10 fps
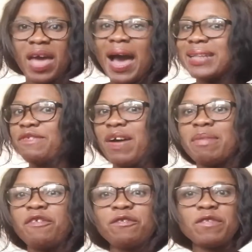And if
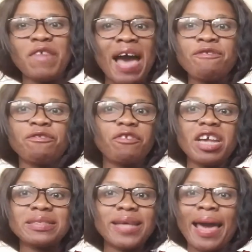I have
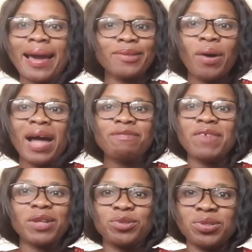friends that I cannot add
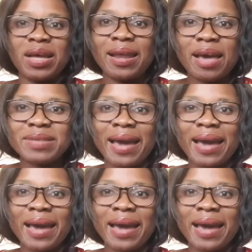value to their lives,